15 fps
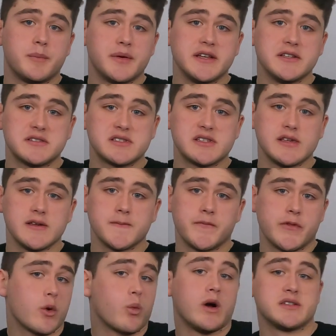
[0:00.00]
on the PC,
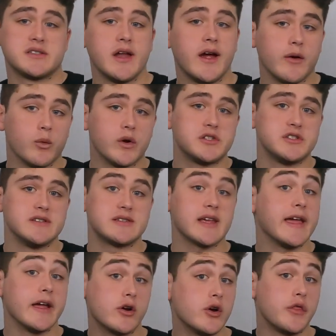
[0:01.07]
there was none, which is
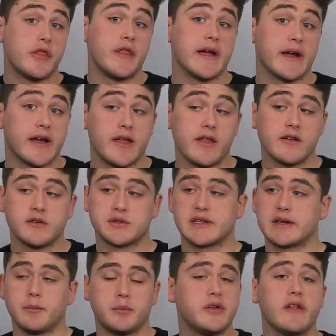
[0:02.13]
a good thing. It was a
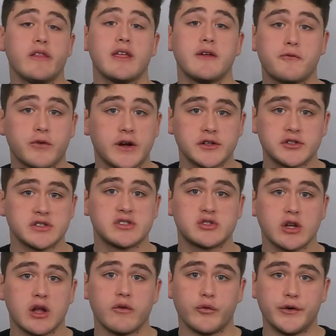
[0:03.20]
completely fresh
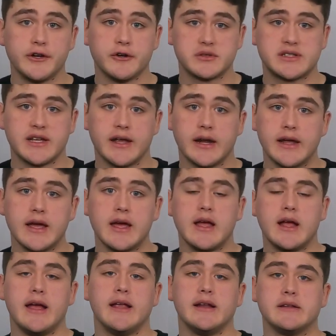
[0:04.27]
install of Windows 10.
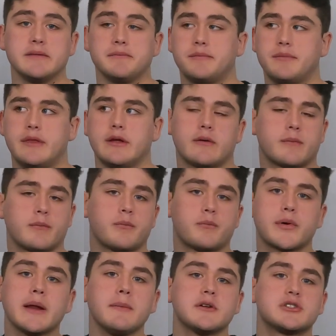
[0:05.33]
And they're
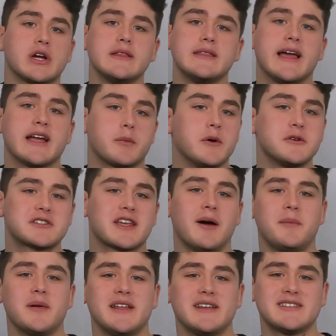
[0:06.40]
pretty much unlike most
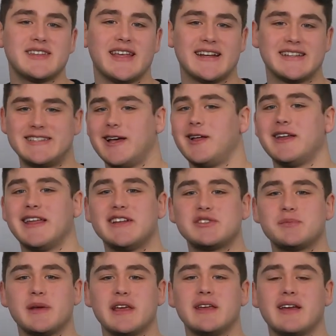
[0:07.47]
companies like Dell and
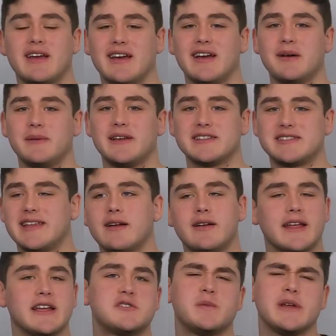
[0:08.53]
HP, because Dell
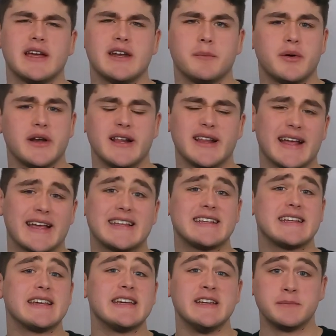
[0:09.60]
and HP end up putting like
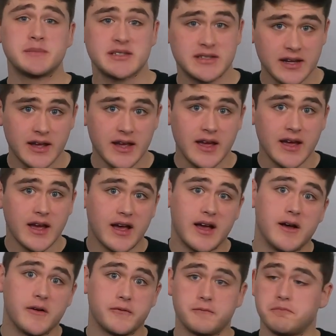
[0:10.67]
heaps
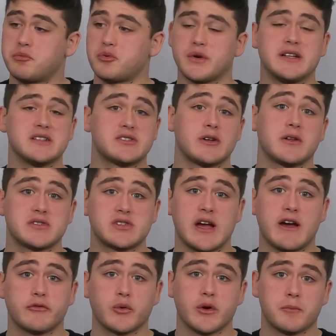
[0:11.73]
of pre-installed
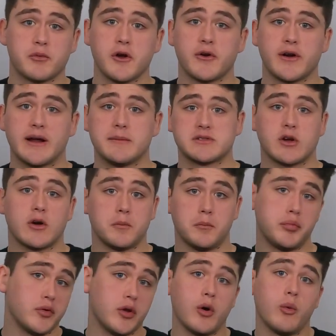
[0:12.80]
software programs called
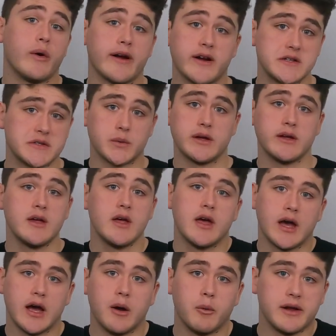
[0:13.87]
bloatware is what
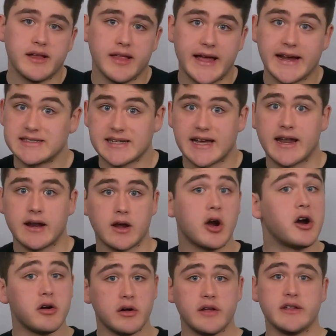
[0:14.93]
we like to kind of
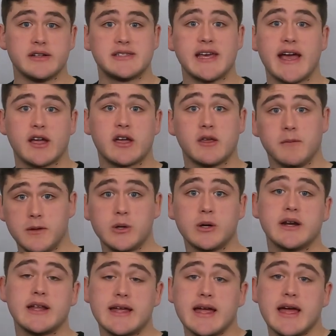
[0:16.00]
call in the tech
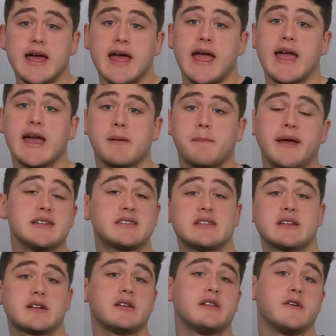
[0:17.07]
community. And
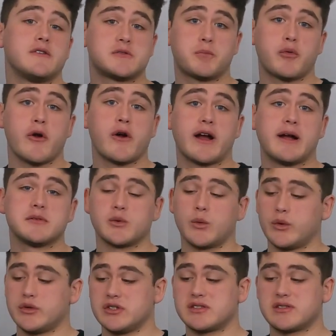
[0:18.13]
basically those programs
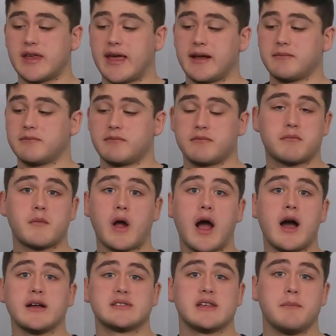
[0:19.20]
will just like
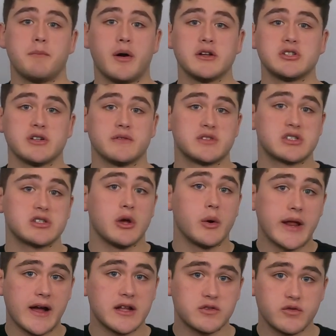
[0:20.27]
cause a bunch of
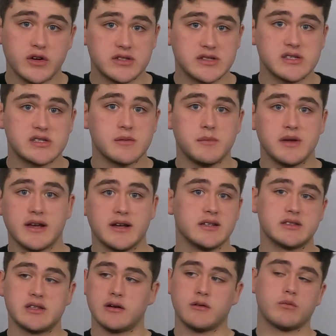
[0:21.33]
slowdowns for your system
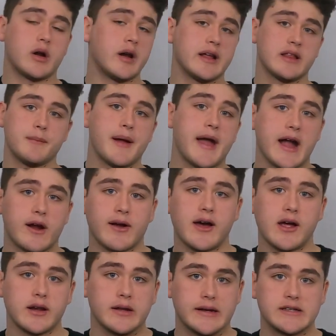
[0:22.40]
because they're running in the
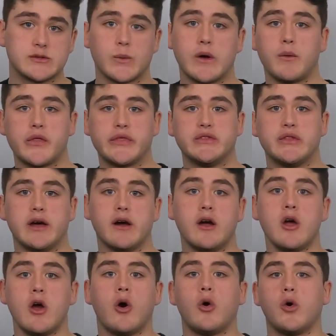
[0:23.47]
background, as well with the
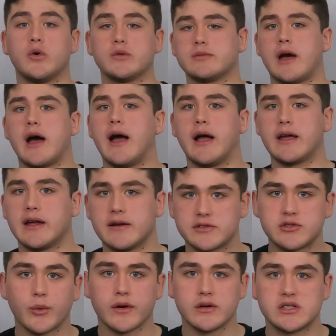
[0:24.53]
whole hogging of
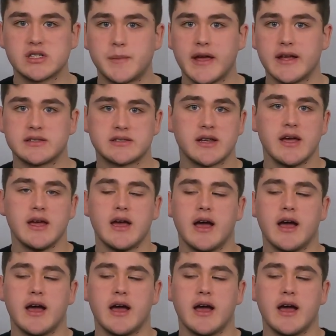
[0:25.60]
storage space.